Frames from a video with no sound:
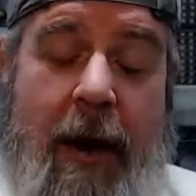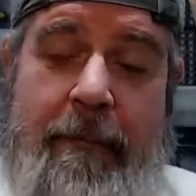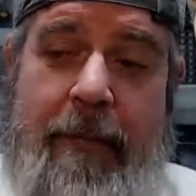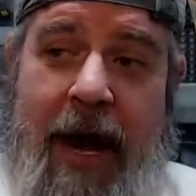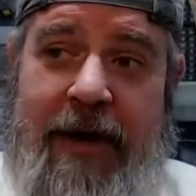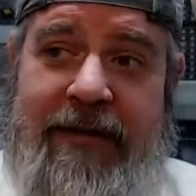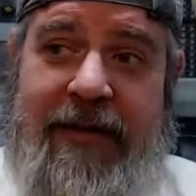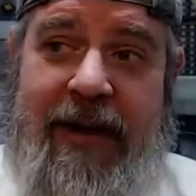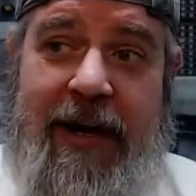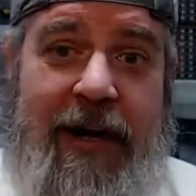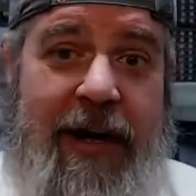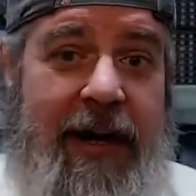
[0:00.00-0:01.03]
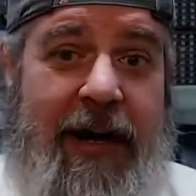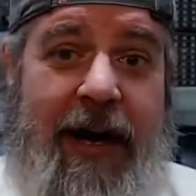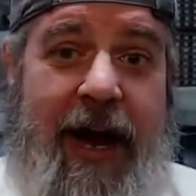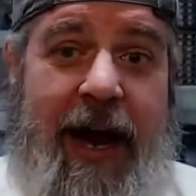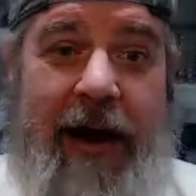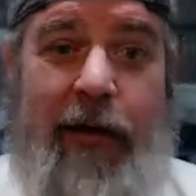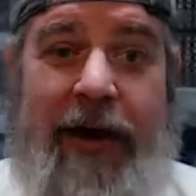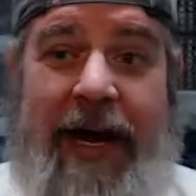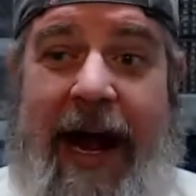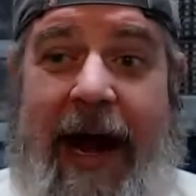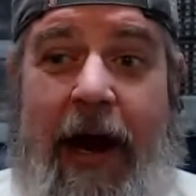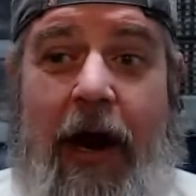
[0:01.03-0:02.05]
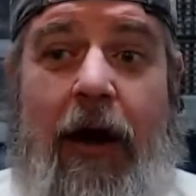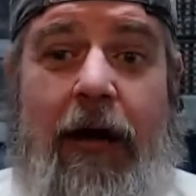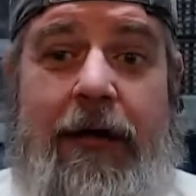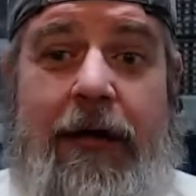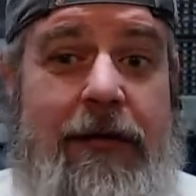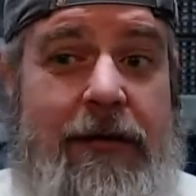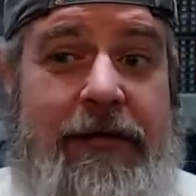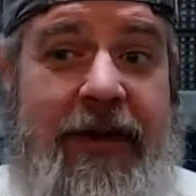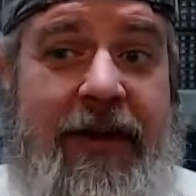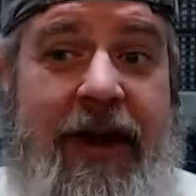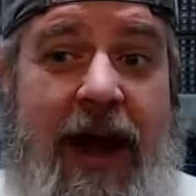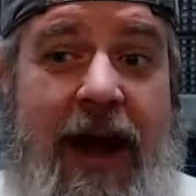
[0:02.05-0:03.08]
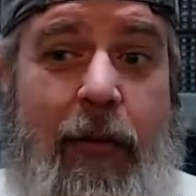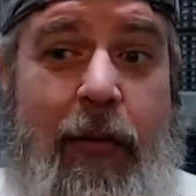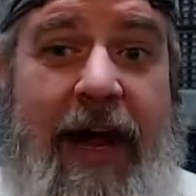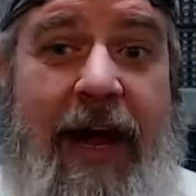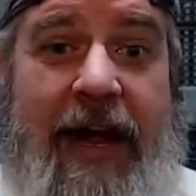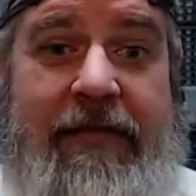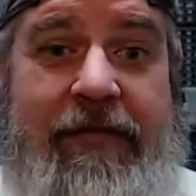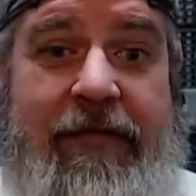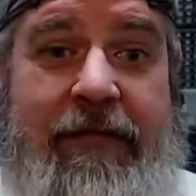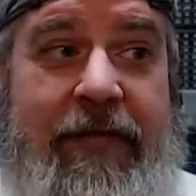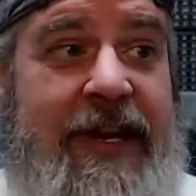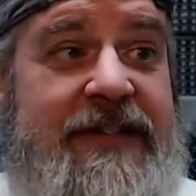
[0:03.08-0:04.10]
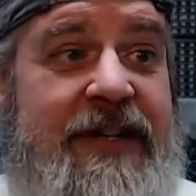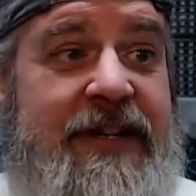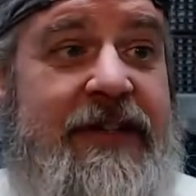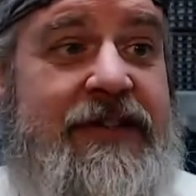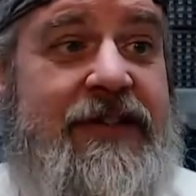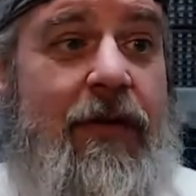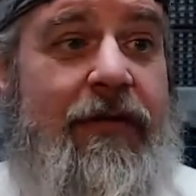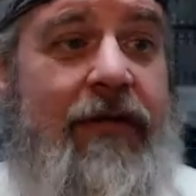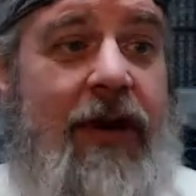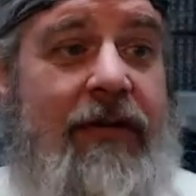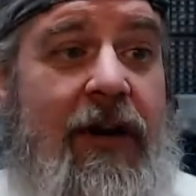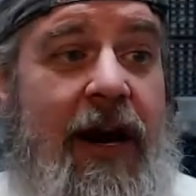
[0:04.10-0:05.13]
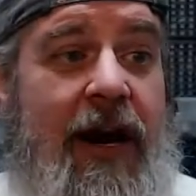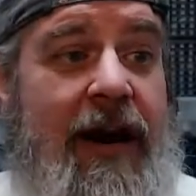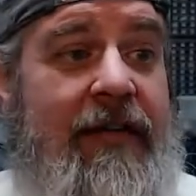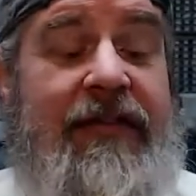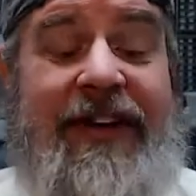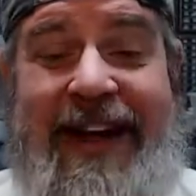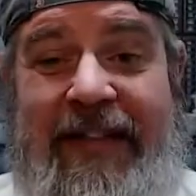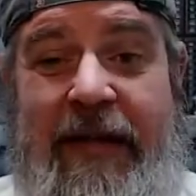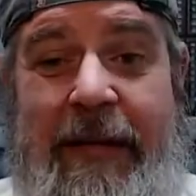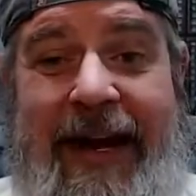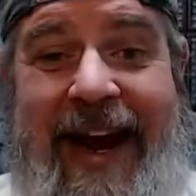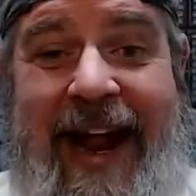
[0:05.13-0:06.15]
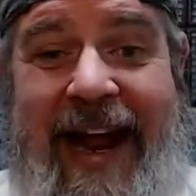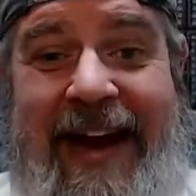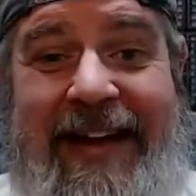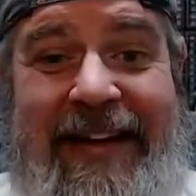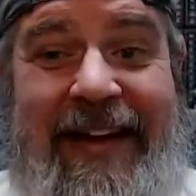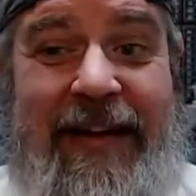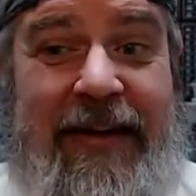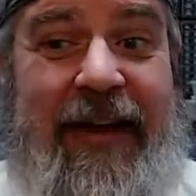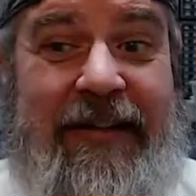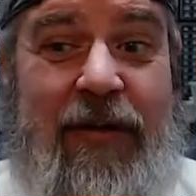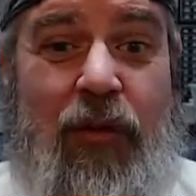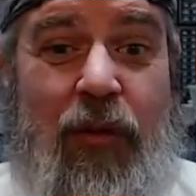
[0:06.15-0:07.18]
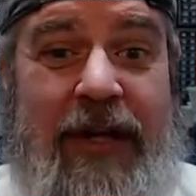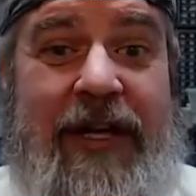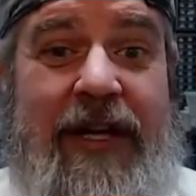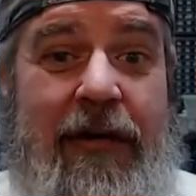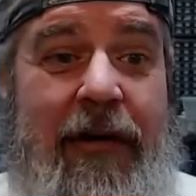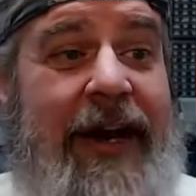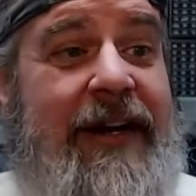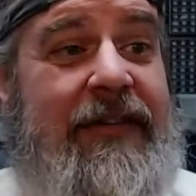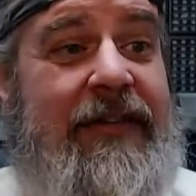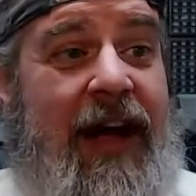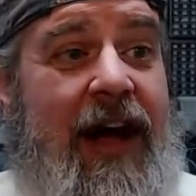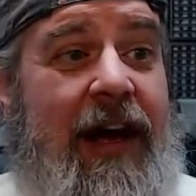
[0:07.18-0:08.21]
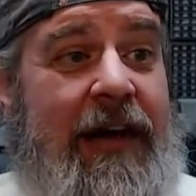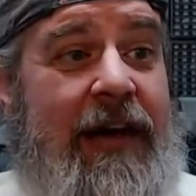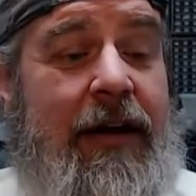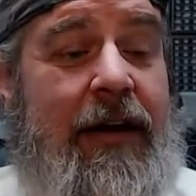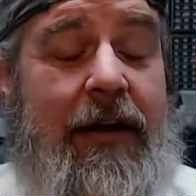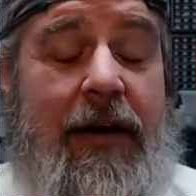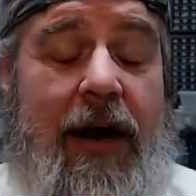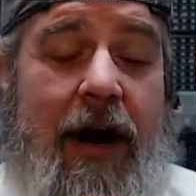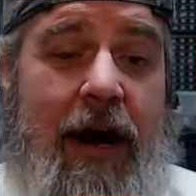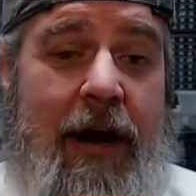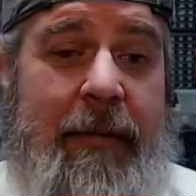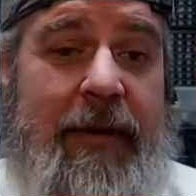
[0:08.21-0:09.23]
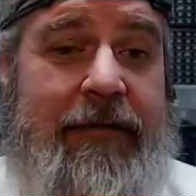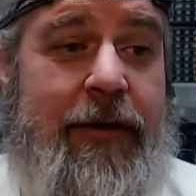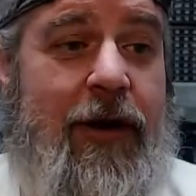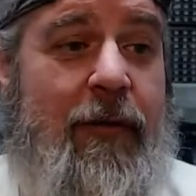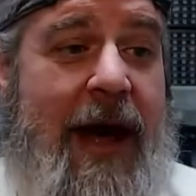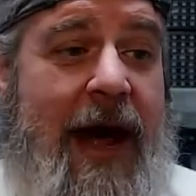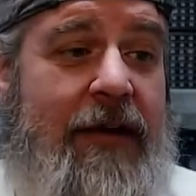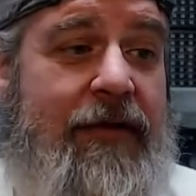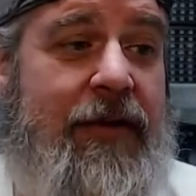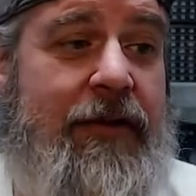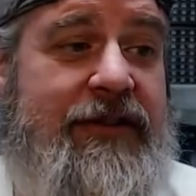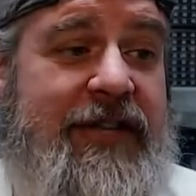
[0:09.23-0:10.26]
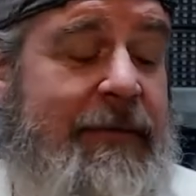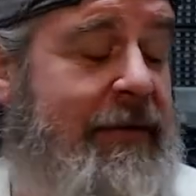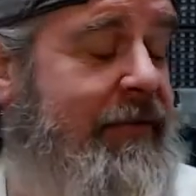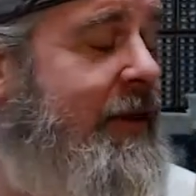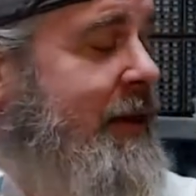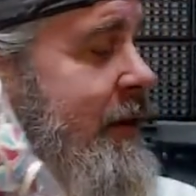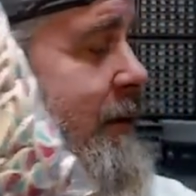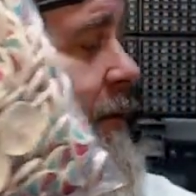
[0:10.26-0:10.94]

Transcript: but I don't care that I will have these in the store forever. I never have to get them again, and it's a really great design. If you go back through some of the